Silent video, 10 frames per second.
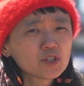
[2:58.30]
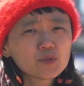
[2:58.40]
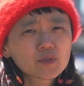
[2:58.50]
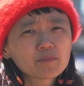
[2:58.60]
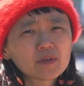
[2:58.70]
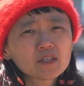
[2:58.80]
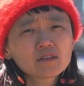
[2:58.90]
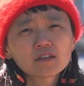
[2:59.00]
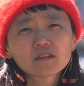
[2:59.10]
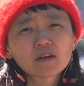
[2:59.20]
new
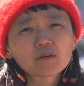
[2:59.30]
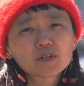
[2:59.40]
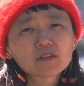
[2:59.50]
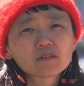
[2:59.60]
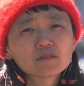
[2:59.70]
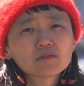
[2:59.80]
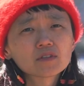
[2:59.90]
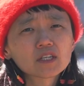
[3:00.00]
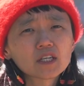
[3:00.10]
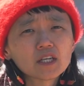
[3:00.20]
community that were
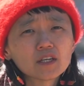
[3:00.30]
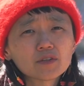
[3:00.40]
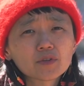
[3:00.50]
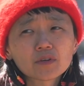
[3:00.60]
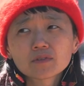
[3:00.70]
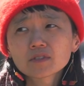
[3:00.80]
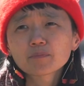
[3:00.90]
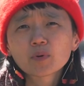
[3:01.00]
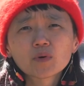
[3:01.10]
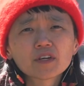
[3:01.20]
really
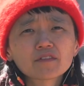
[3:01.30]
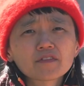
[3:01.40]
supportive